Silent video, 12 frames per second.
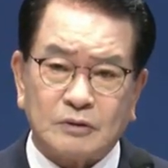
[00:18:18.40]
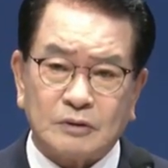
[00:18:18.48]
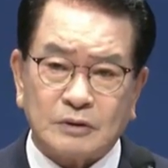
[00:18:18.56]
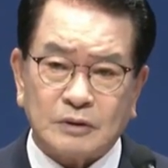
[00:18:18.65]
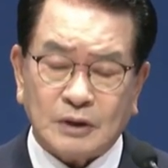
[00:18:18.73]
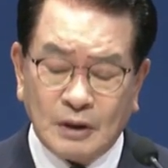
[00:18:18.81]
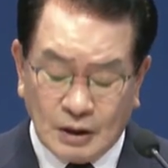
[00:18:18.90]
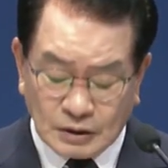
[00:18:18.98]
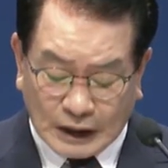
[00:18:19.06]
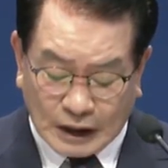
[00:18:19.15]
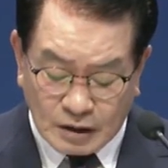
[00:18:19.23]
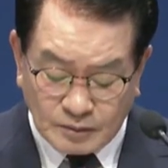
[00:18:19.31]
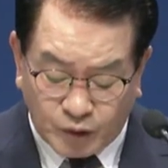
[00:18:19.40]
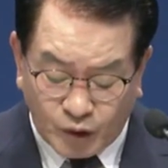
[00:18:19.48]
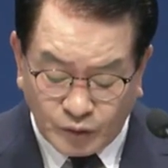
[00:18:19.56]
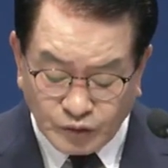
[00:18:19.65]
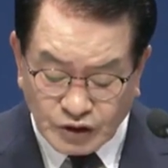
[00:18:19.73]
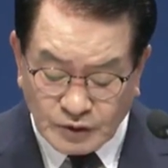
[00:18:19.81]
is that one of the
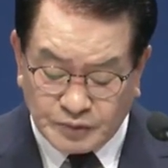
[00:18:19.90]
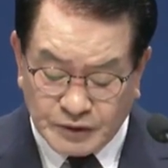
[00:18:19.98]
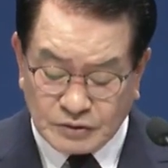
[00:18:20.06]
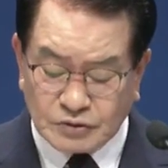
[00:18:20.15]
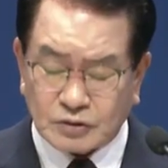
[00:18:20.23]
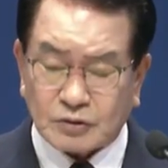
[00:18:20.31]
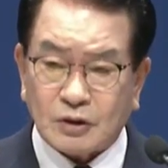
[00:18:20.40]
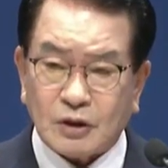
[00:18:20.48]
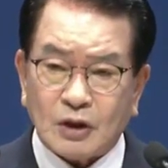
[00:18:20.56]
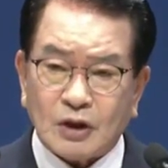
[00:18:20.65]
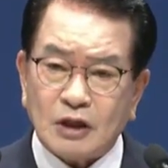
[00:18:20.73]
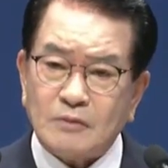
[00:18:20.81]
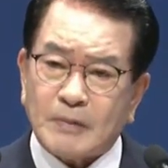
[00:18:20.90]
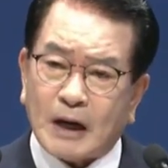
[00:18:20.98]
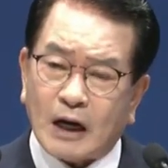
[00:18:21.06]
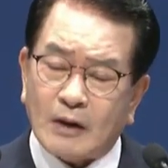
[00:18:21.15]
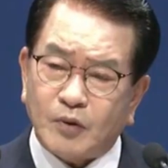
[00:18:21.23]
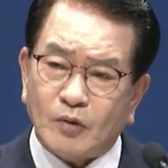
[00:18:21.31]
characteristics of the book of
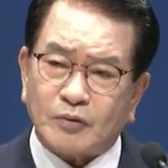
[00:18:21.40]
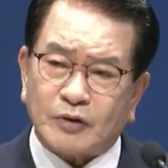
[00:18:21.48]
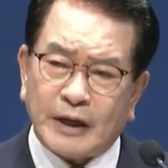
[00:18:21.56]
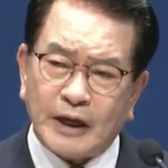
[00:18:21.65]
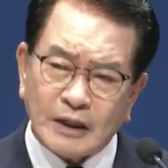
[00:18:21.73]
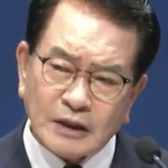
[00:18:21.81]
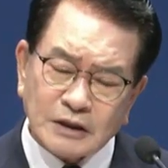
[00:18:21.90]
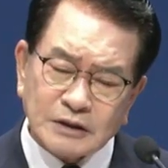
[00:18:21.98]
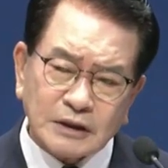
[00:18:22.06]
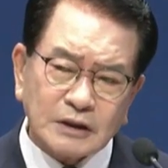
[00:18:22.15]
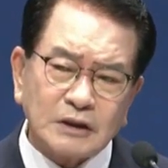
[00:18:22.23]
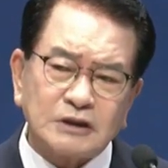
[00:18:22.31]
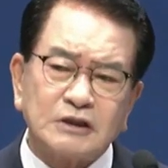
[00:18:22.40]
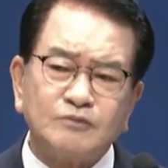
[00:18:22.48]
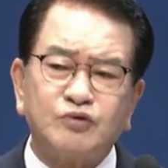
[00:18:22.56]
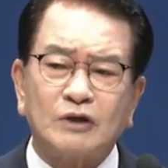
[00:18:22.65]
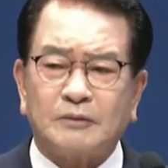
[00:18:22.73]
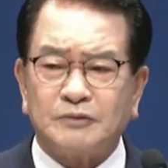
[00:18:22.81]
Mark that we're examining
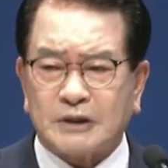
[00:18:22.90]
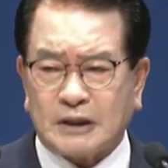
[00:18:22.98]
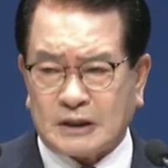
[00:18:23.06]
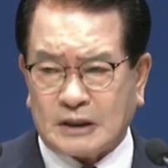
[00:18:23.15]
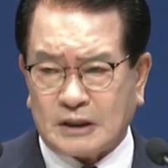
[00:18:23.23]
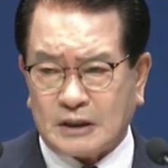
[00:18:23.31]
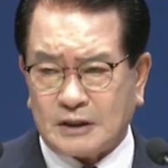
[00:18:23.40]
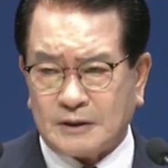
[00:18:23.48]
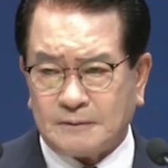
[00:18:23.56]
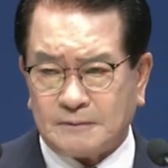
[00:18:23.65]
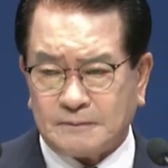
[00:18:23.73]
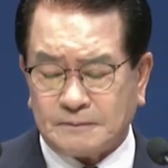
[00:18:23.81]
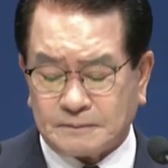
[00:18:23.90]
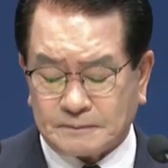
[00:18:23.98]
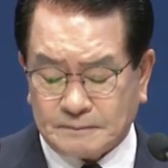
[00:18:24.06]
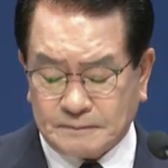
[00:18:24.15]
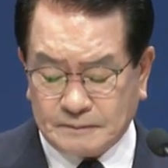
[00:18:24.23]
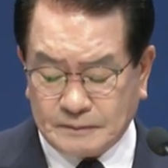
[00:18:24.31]
every Sunday
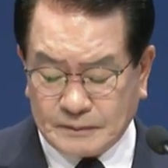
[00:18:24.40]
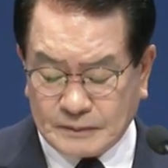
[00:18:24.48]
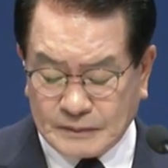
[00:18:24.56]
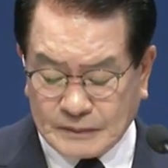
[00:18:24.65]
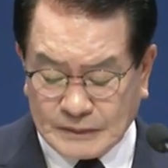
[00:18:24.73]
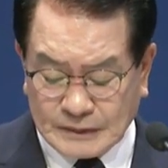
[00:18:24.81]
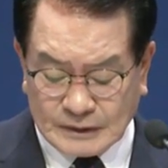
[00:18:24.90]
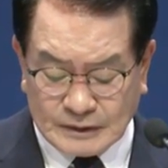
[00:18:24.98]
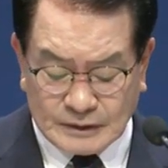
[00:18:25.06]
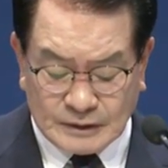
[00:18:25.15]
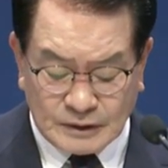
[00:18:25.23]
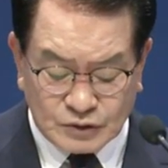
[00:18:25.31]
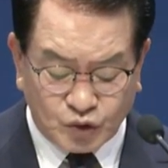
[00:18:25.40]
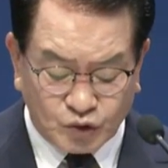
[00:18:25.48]
is that compared to